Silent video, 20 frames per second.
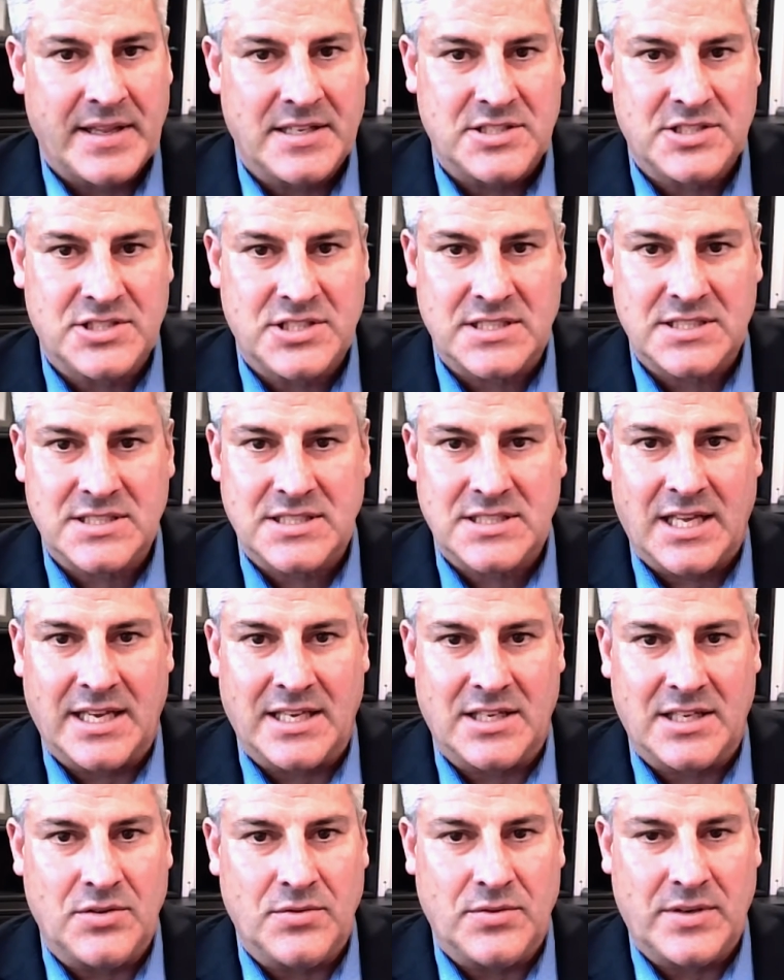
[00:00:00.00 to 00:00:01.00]
Just
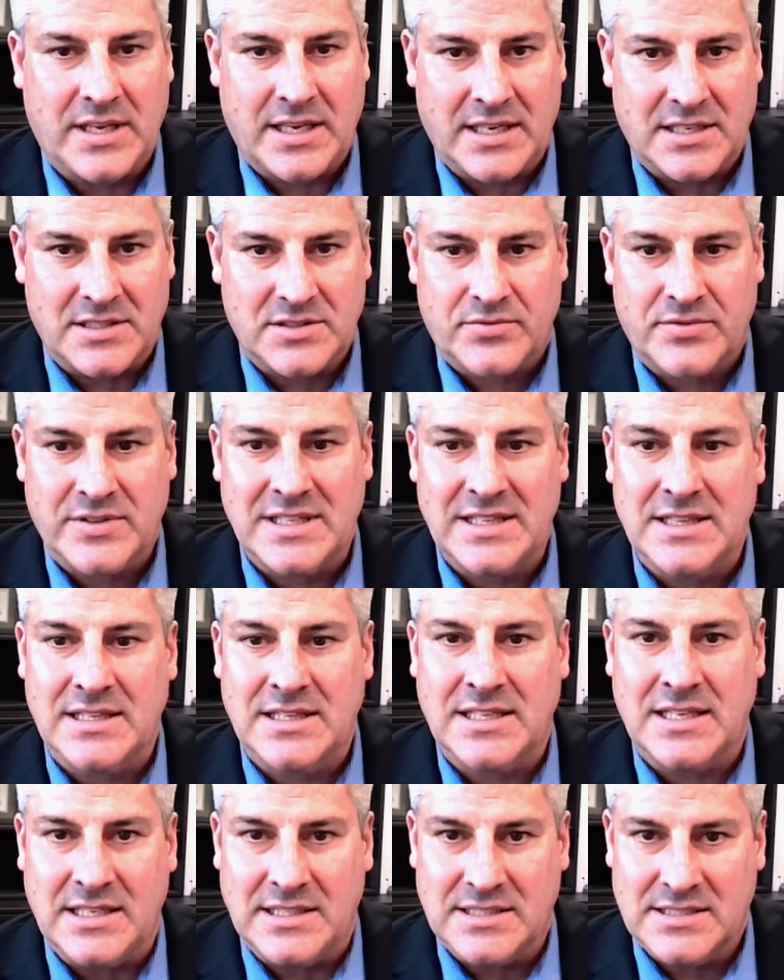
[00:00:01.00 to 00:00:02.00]
like you can't
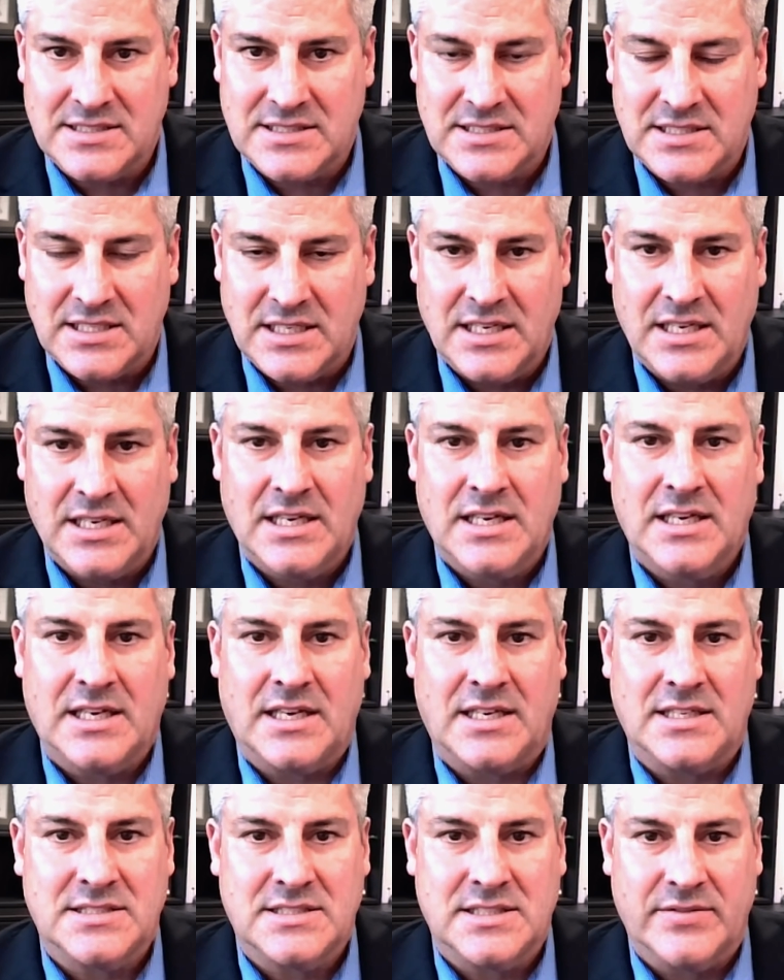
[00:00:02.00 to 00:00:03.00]
release
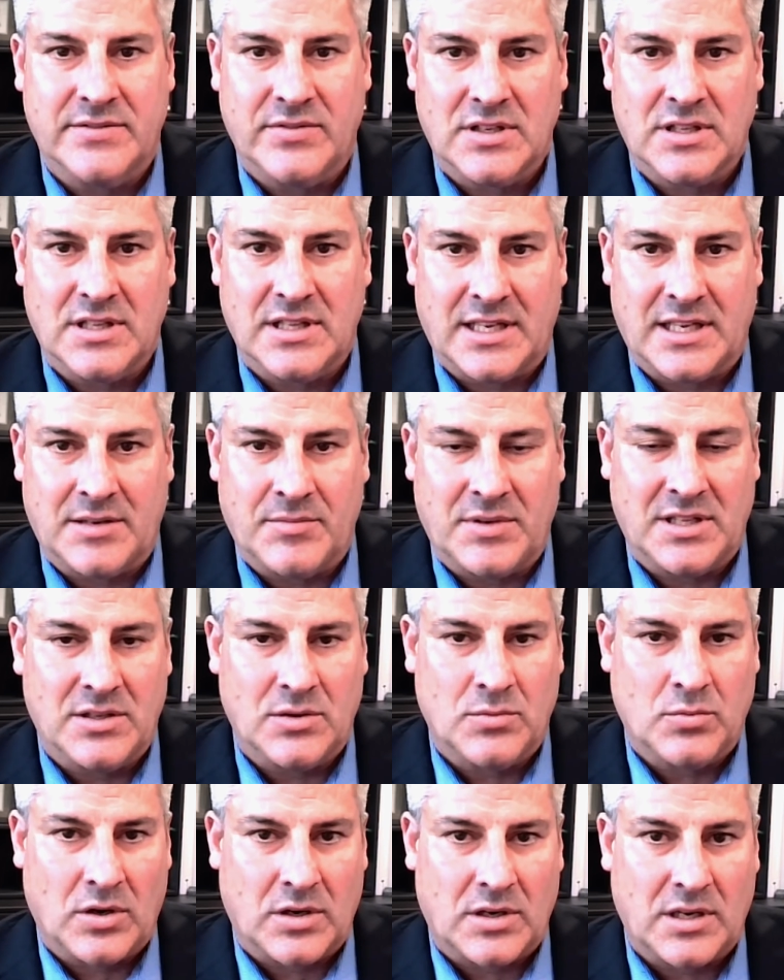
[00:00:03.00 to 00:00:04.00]
a civil claim in the
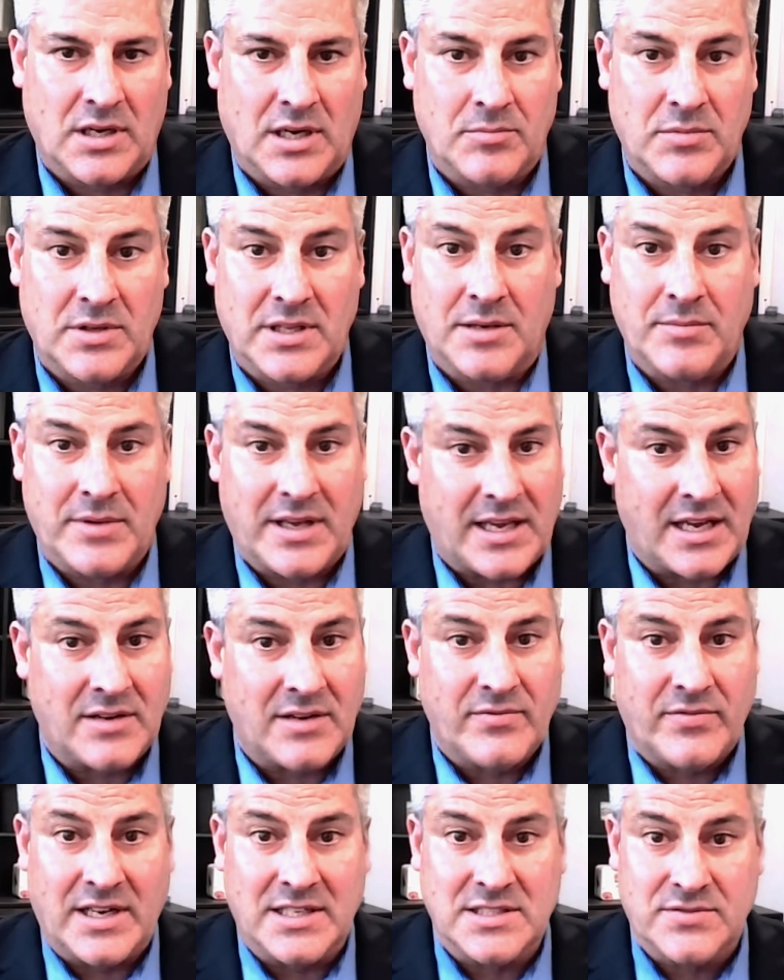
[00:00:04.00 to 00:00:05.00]
work comp claim,
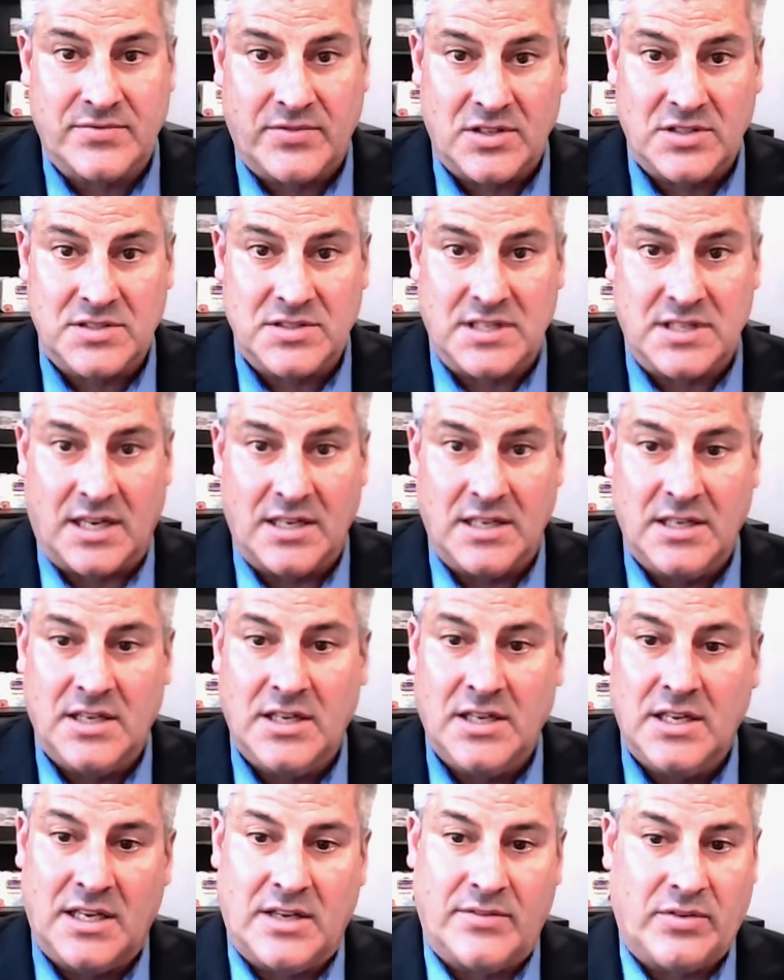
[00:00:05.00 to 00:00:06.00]
and vice versa.
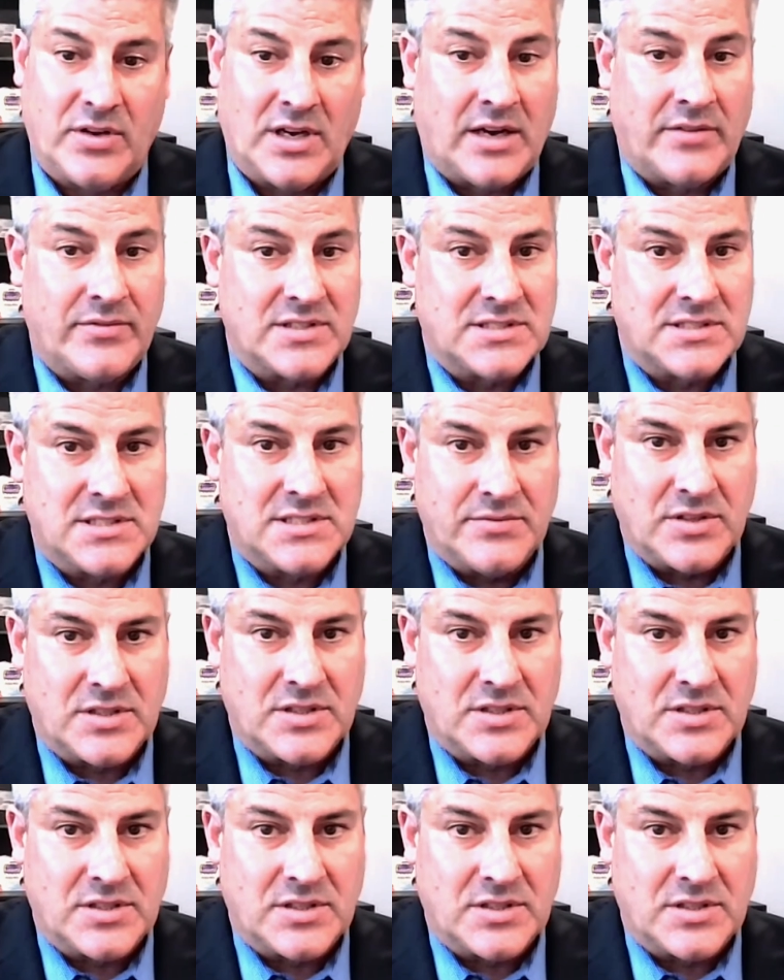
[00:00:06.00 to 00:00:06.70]
If you have a civil